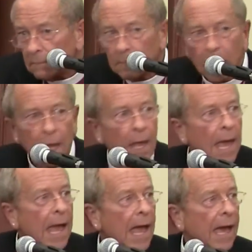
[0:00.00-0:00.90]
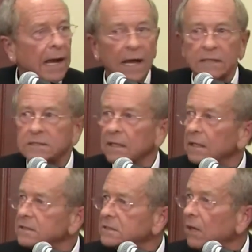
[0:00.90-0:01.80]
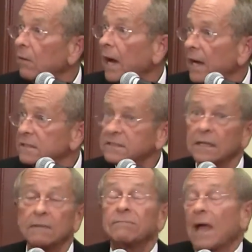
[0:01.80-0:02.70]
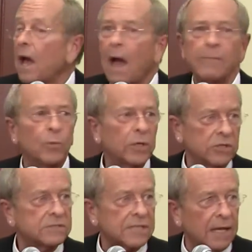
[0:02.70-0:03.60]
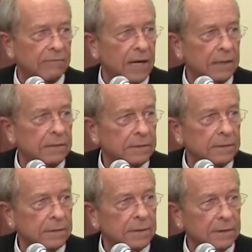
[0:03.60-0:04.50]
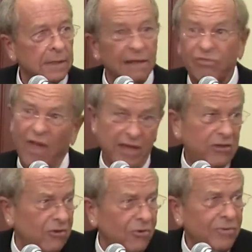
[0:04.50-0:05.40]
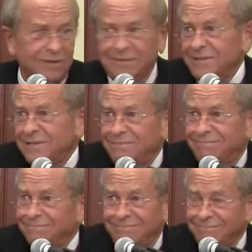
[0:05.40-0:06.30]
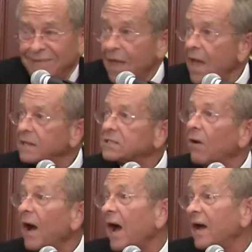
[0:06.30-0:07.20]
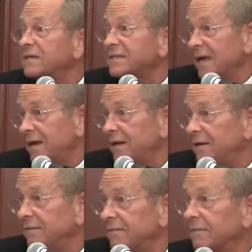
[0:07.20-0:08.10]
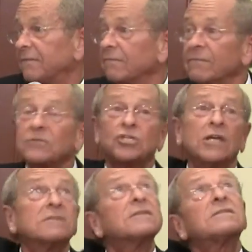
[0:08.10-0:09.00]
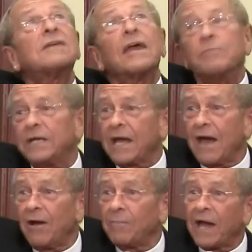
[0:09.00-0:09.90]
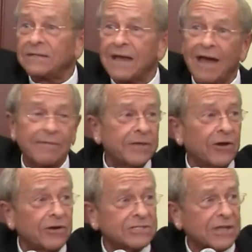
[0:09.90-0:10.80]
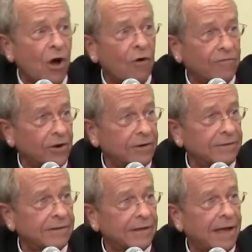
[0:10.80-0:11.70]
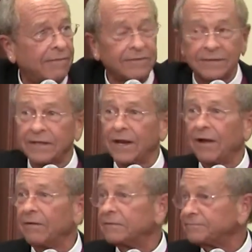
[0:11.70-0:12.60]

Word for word: Wow. And I, so I said, I mean, what do you say, right? Thank you. Just so I said, Jesus, take me now. My time here is over. Uh, you know.